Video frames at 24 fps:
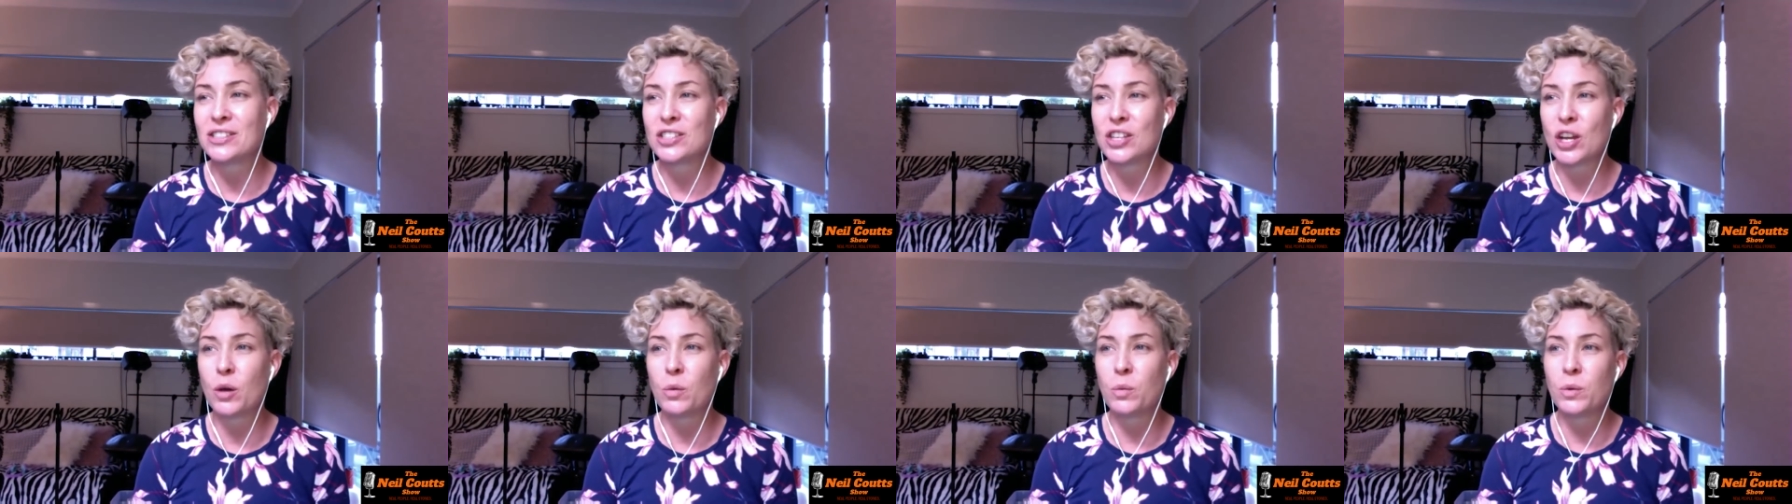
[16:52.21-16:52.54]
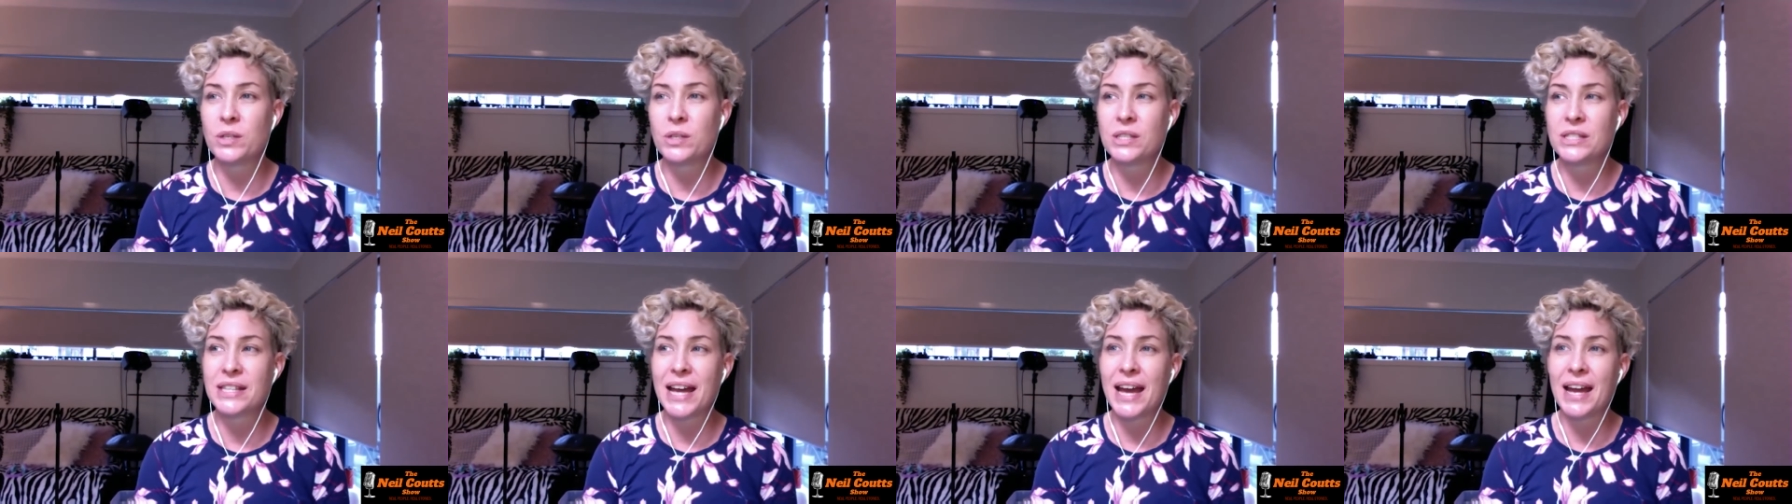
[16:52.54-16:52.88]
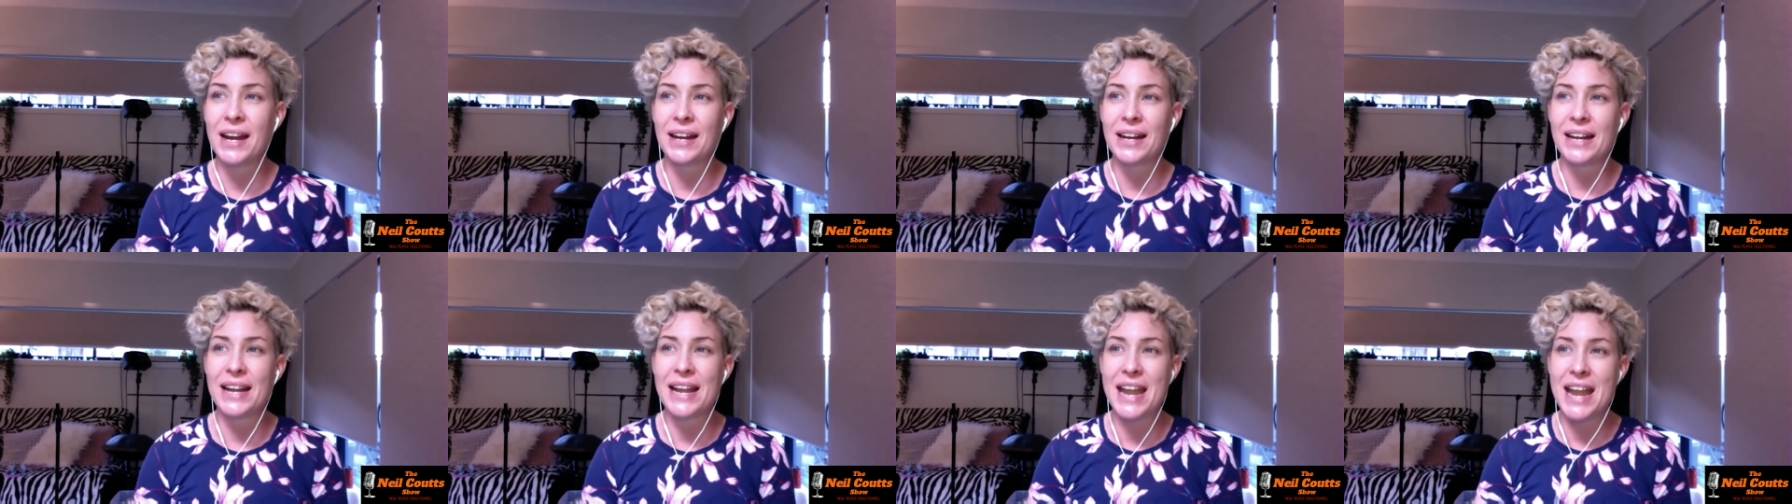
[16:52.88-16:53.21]
So it was
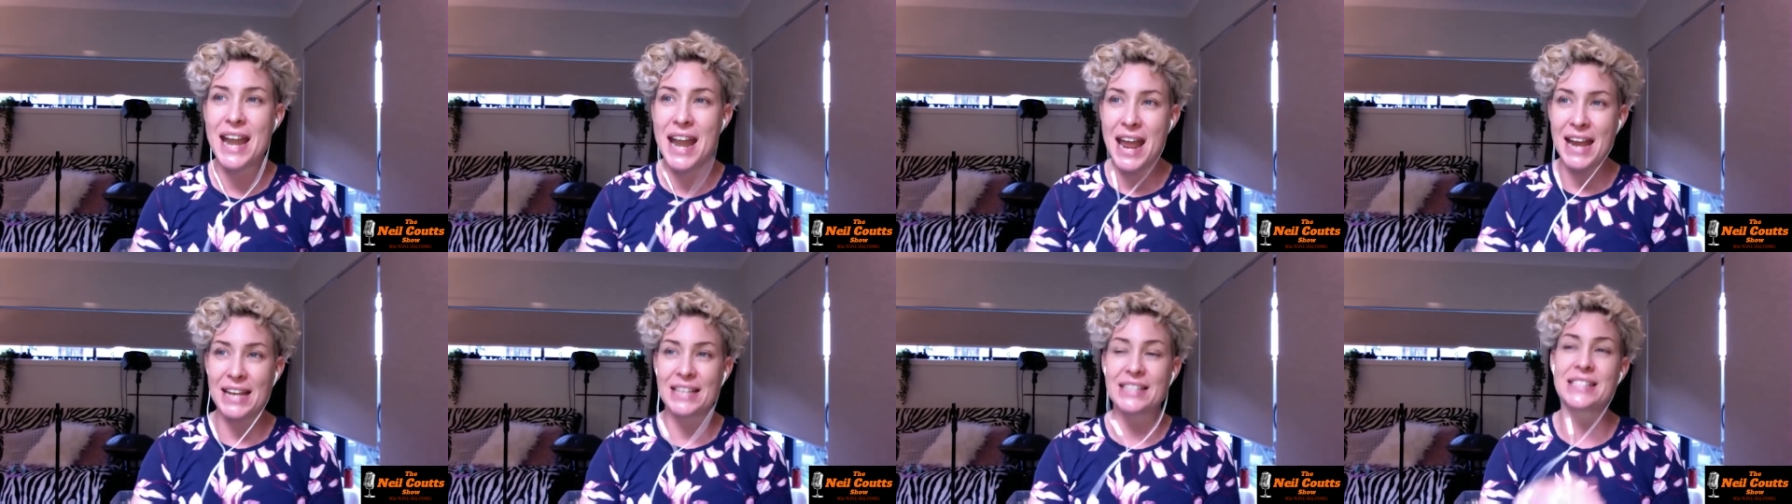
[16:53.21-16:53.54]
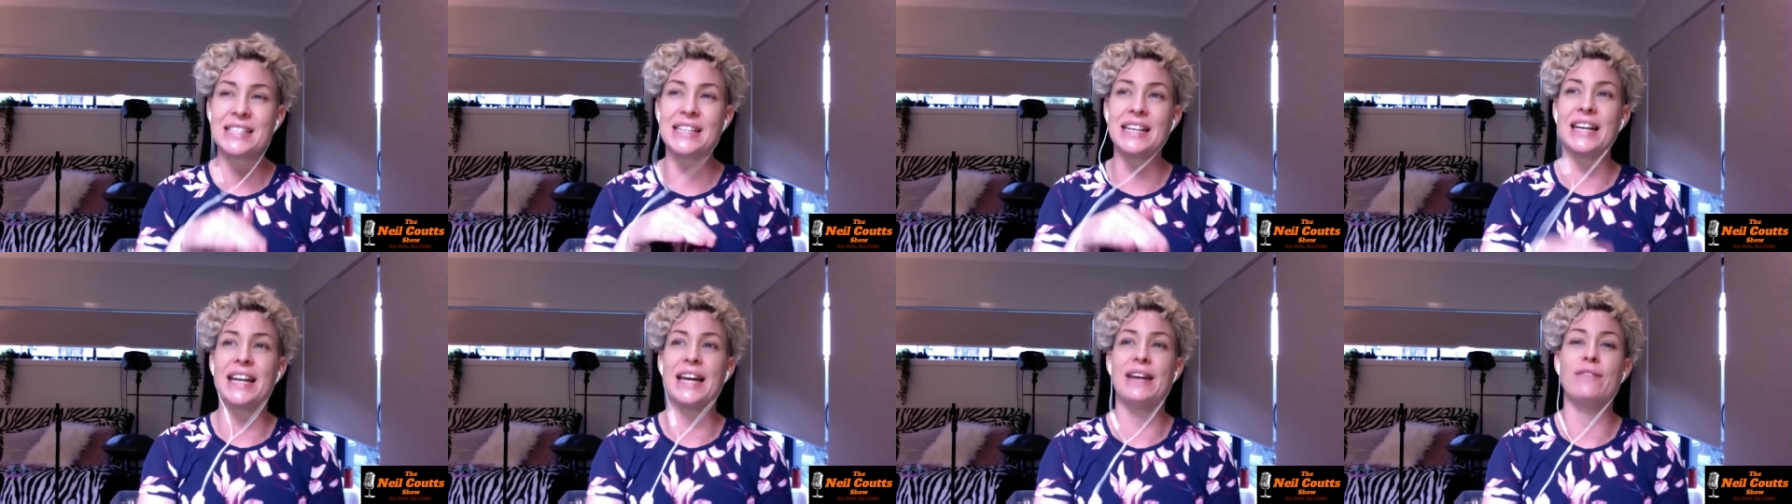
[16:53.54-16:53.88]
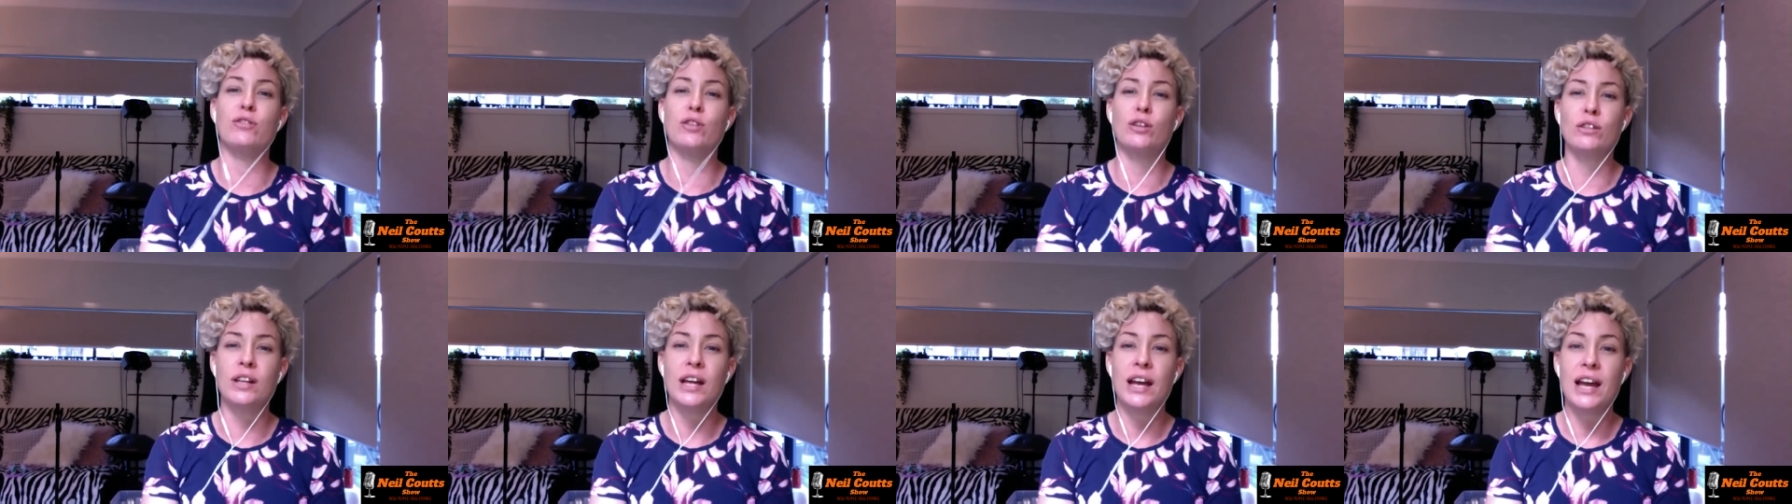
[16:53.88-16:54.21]
that next
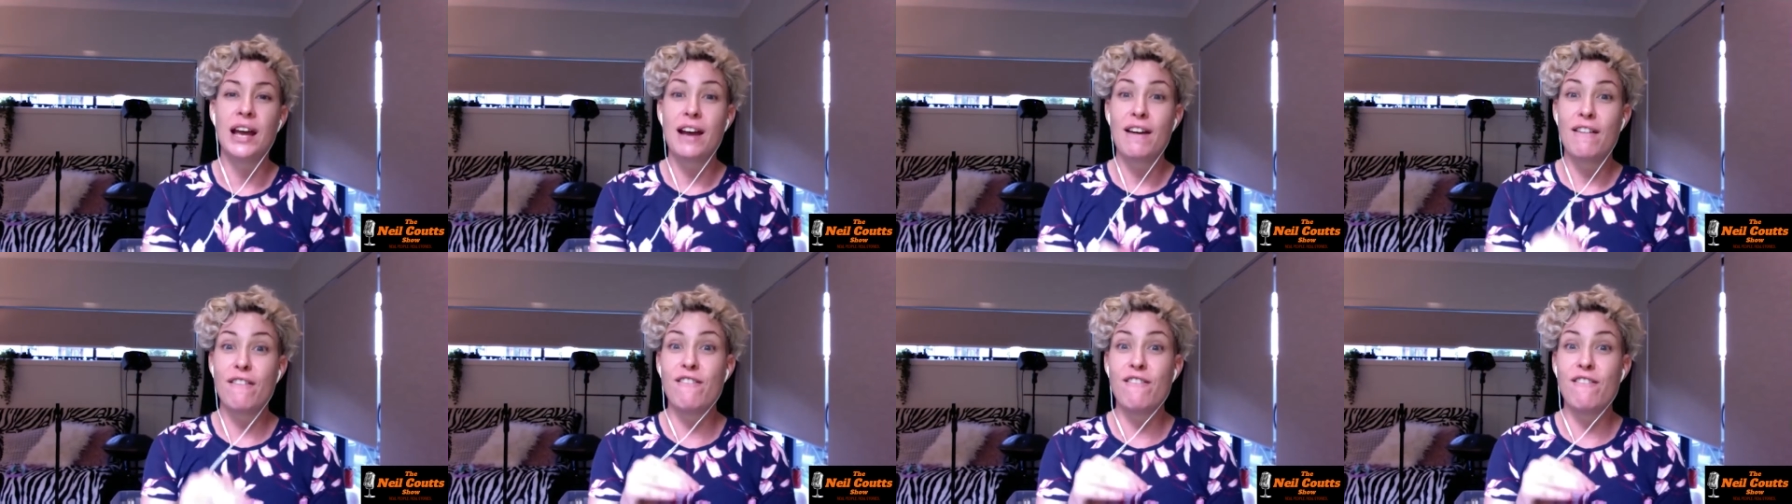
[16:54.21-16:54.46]
level